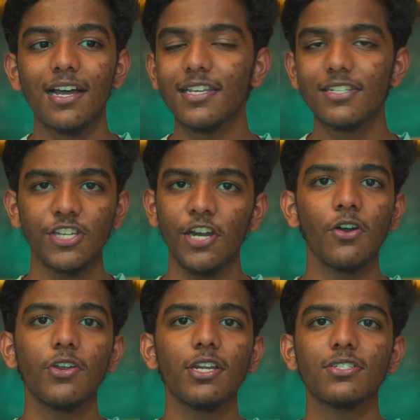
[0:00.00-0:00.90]
just share it
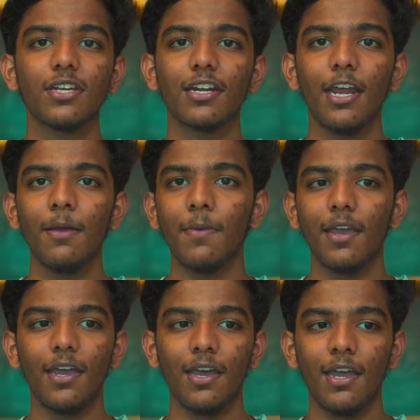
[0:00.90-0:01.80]
on your Instagram
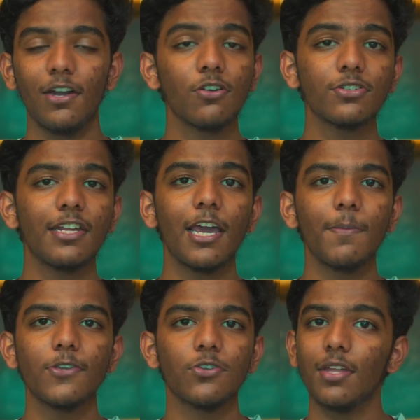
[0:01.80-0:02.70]
and also tag
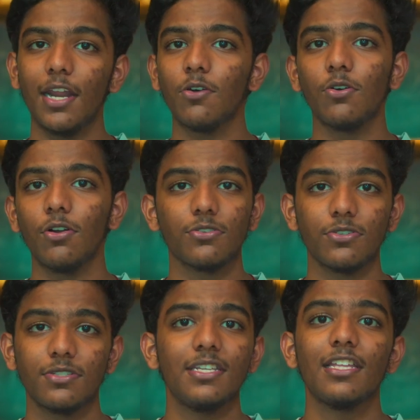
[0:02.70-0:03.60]
me so that I could also
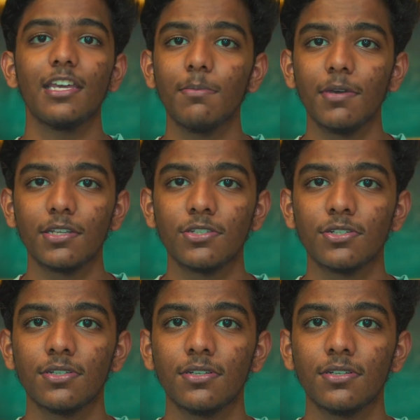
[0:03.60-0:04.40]
see the image.